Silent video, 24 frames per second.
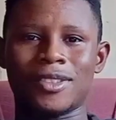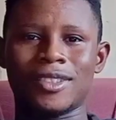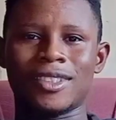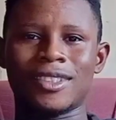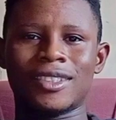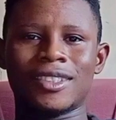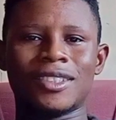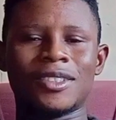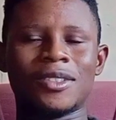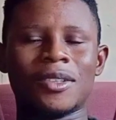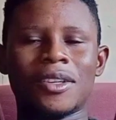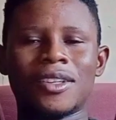it.
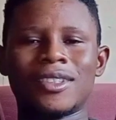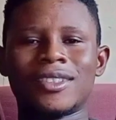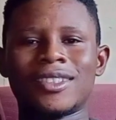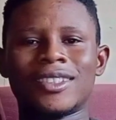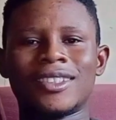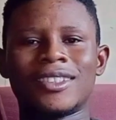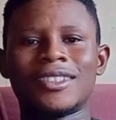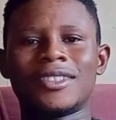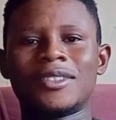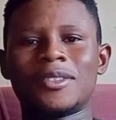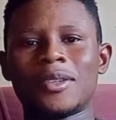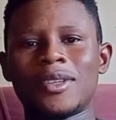It
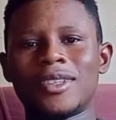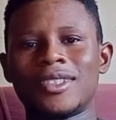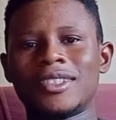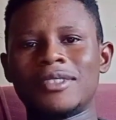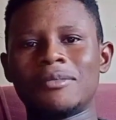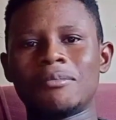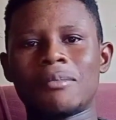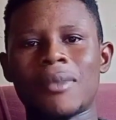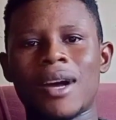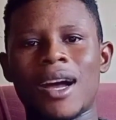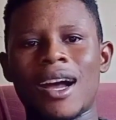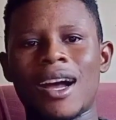
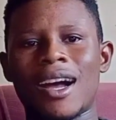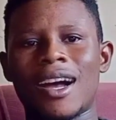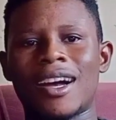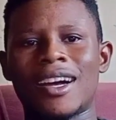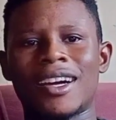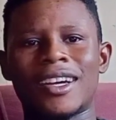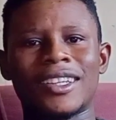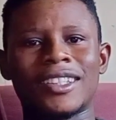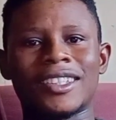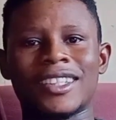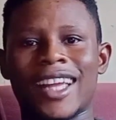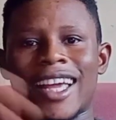doesn't
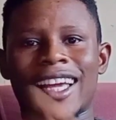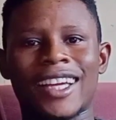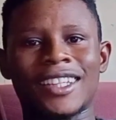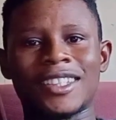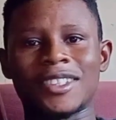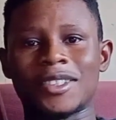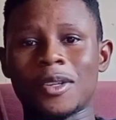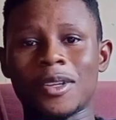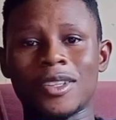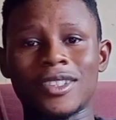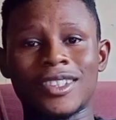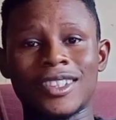matter. Like
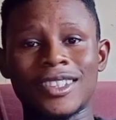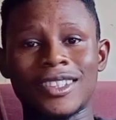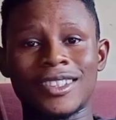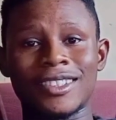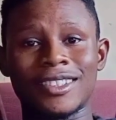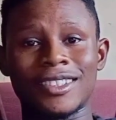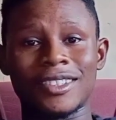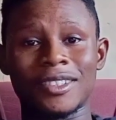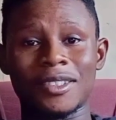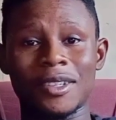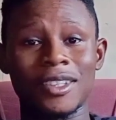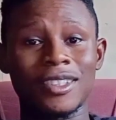it
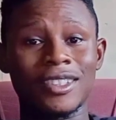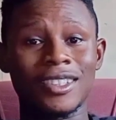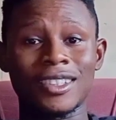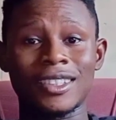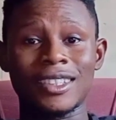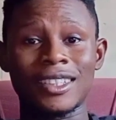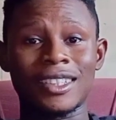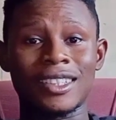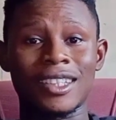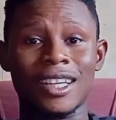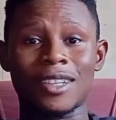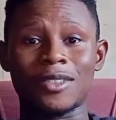doesn't
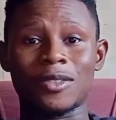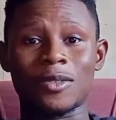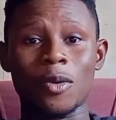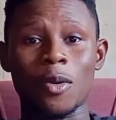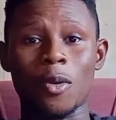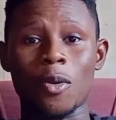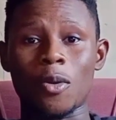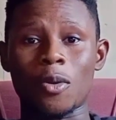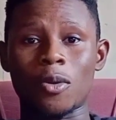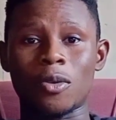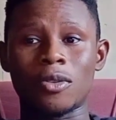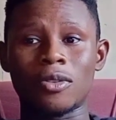need at
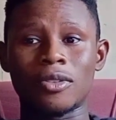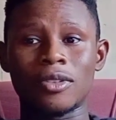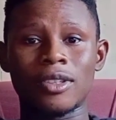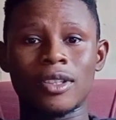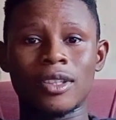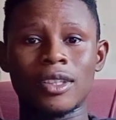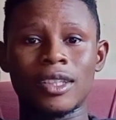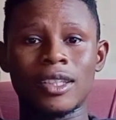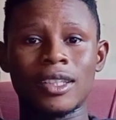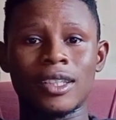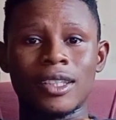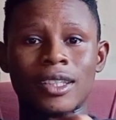all.
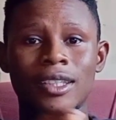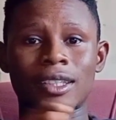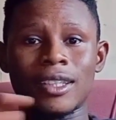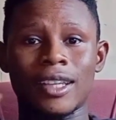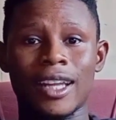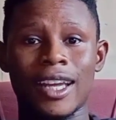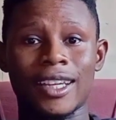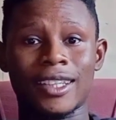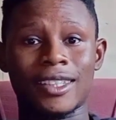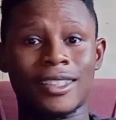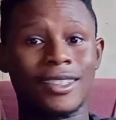Like